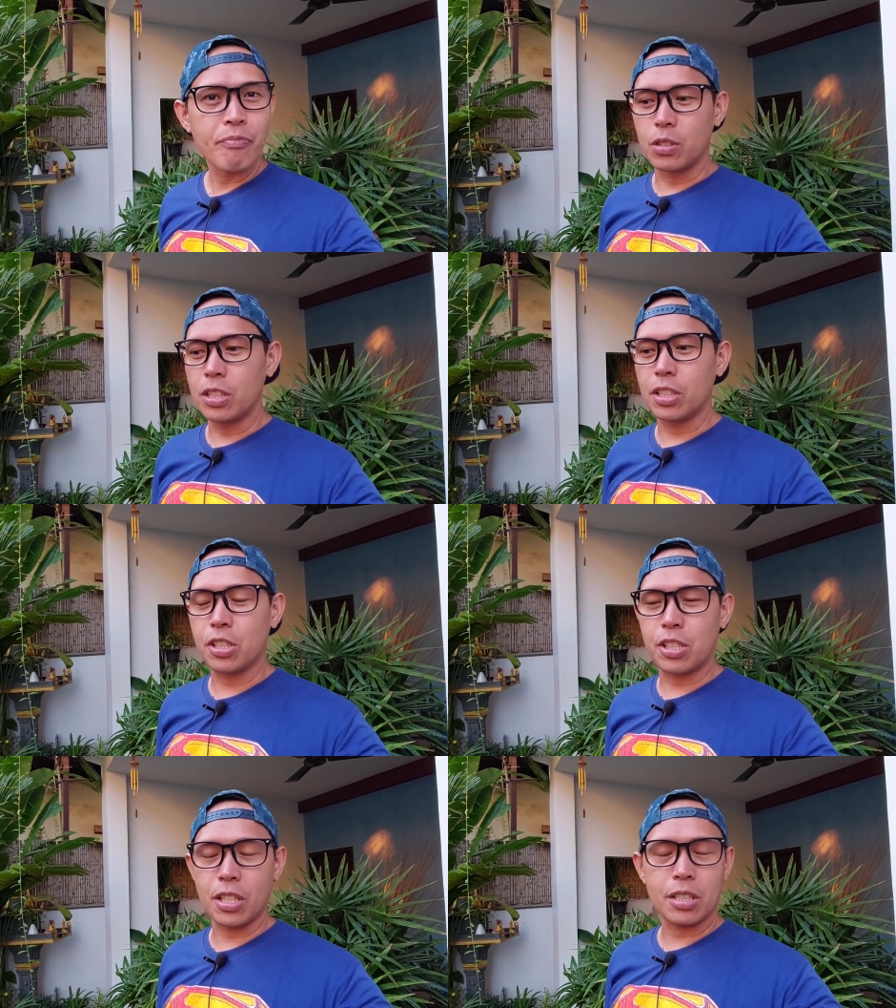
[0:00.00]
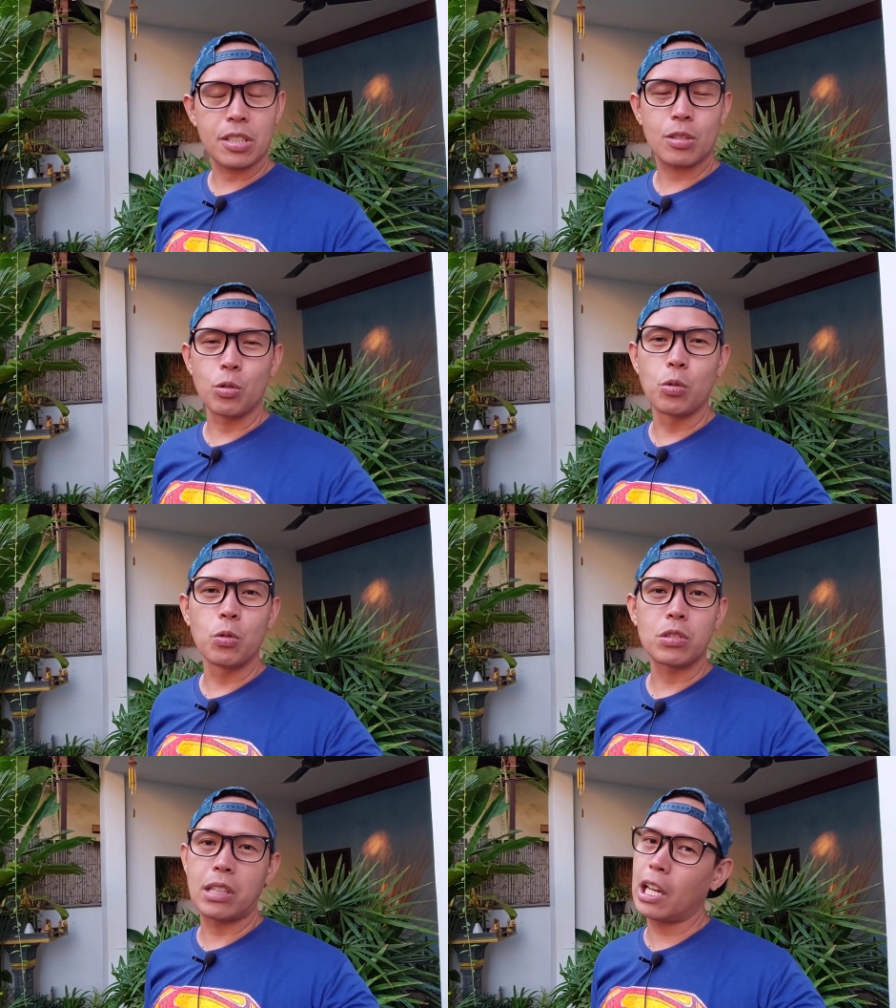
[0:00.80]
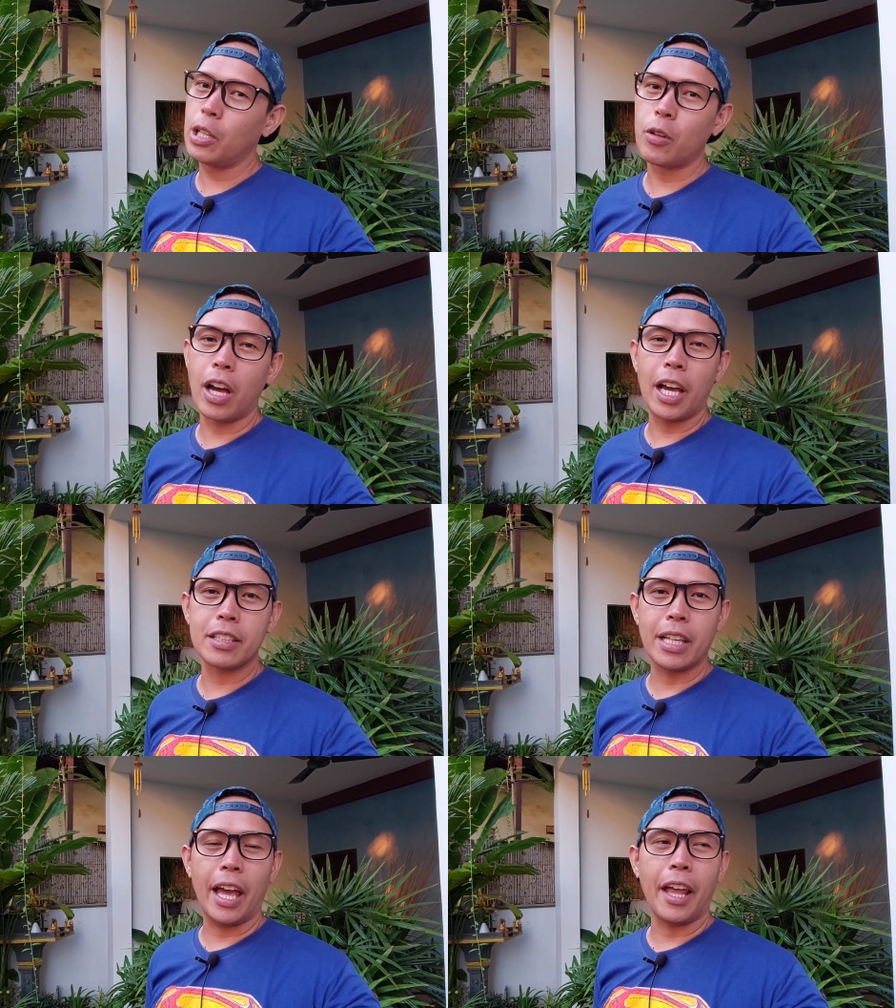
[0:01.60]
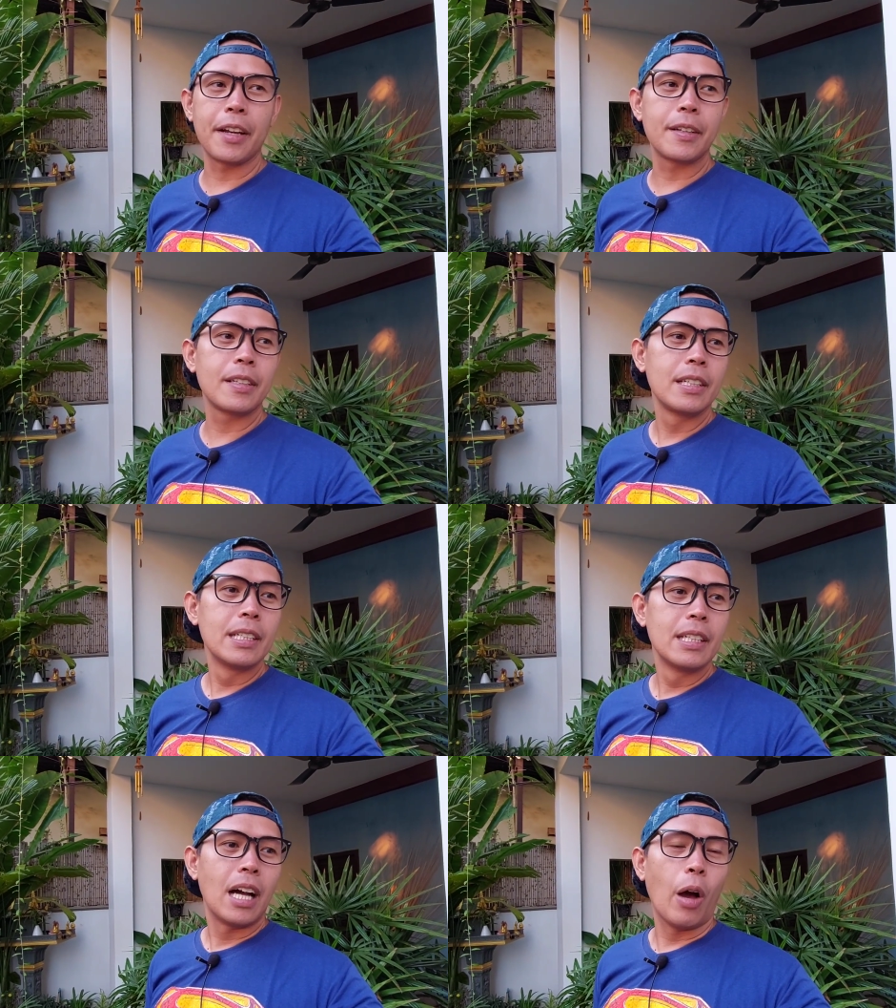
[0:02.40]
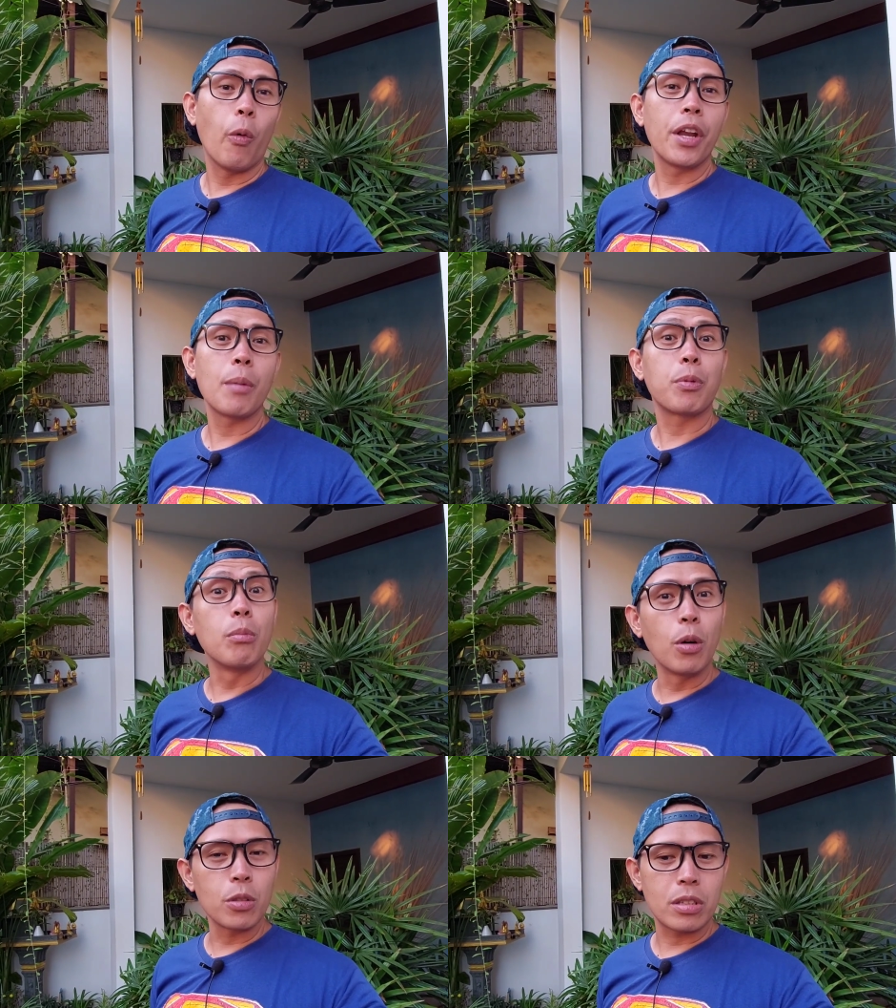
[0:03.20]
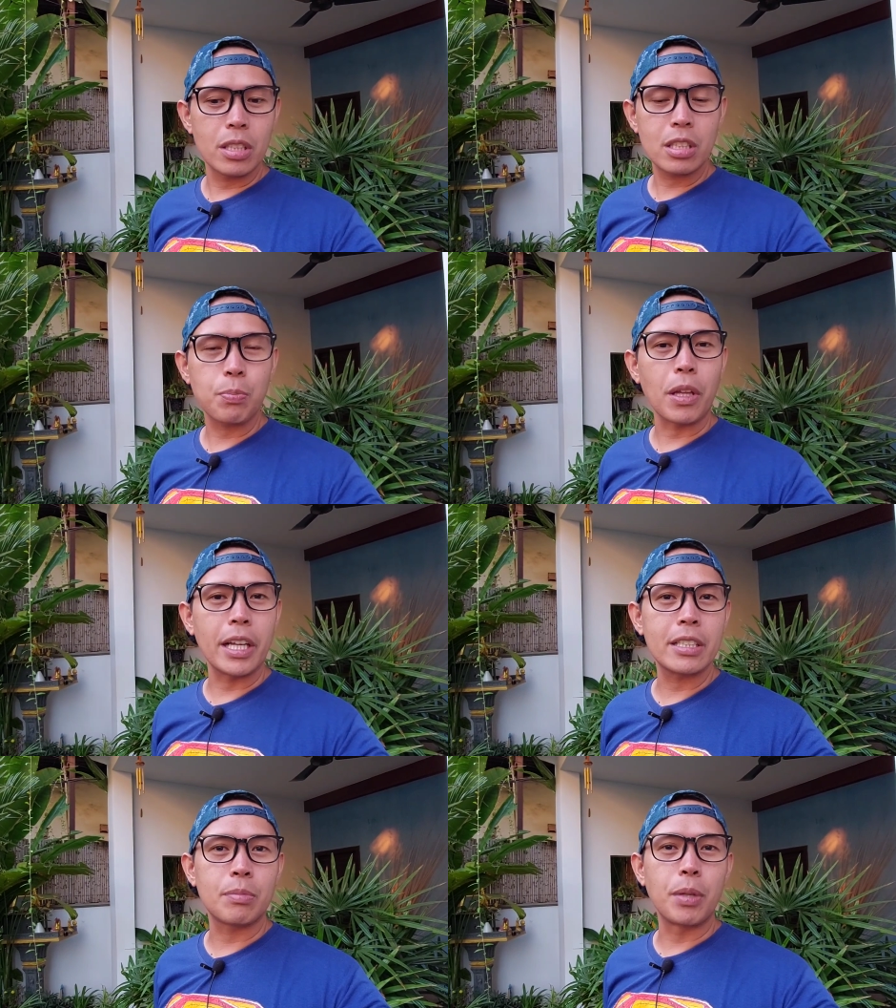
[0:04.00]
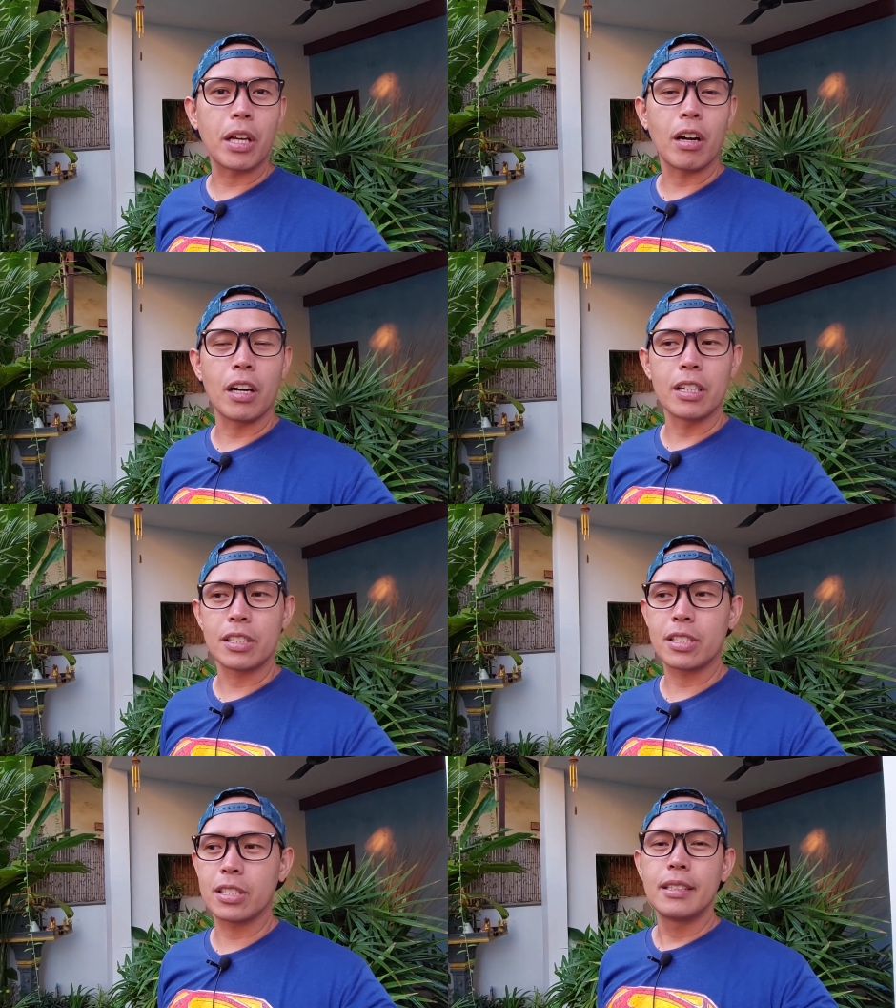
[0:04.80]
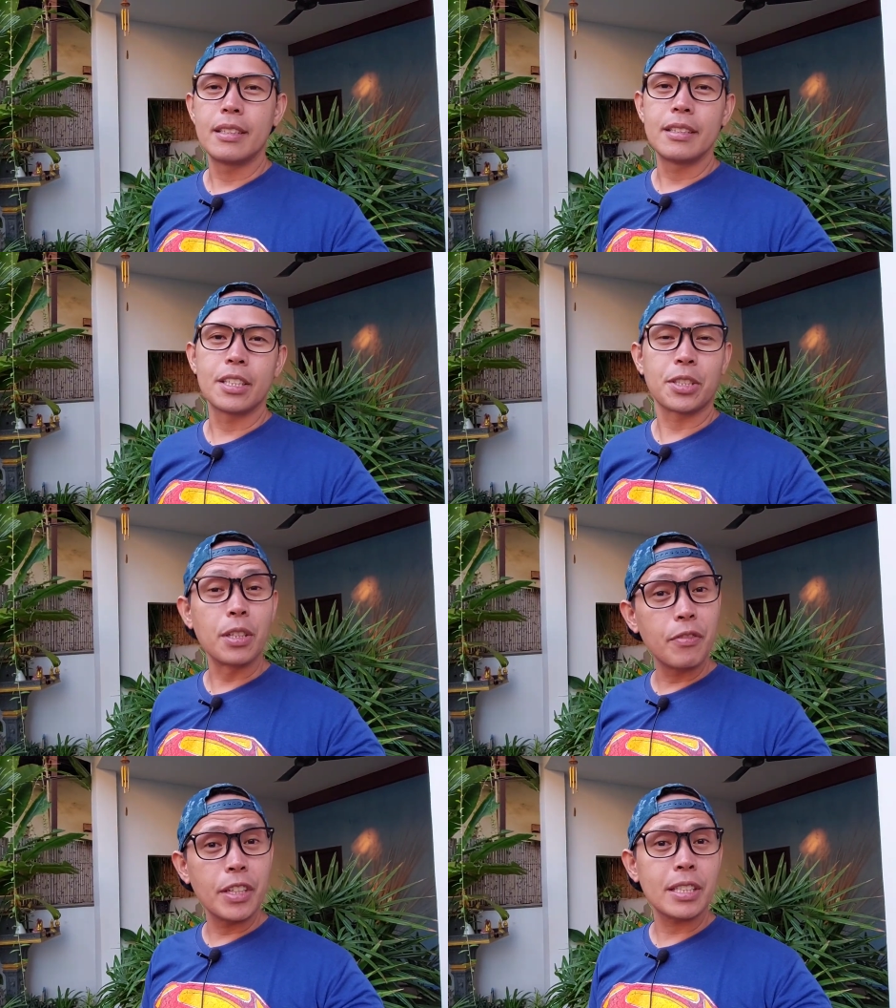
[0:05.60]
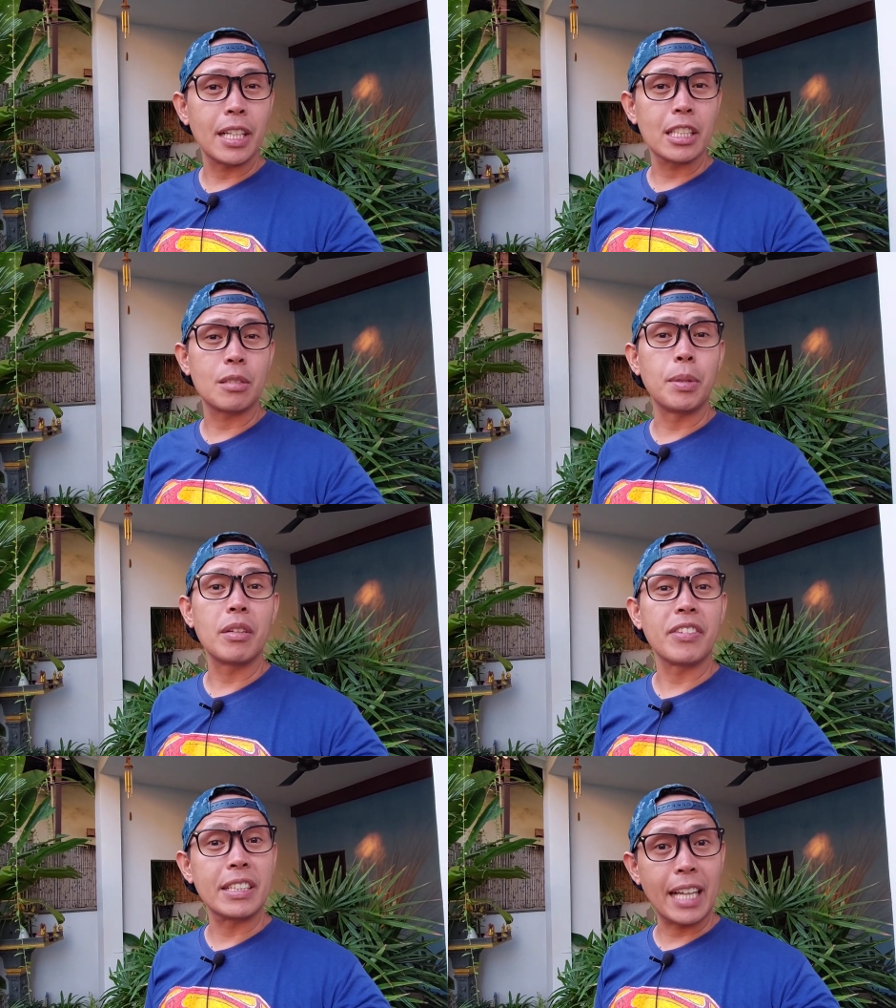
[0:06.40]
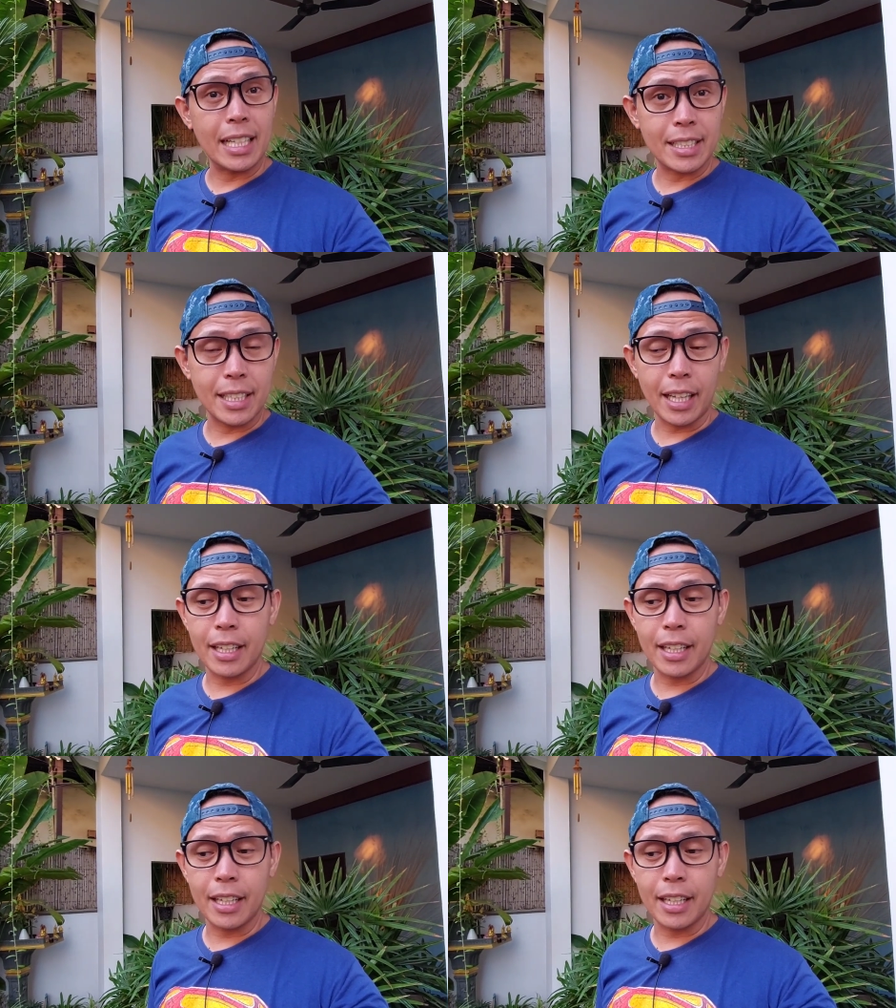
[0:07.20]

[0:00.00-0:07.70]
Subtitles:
This is just to tell you guys, and I want to promote this place because the service has been fantastic,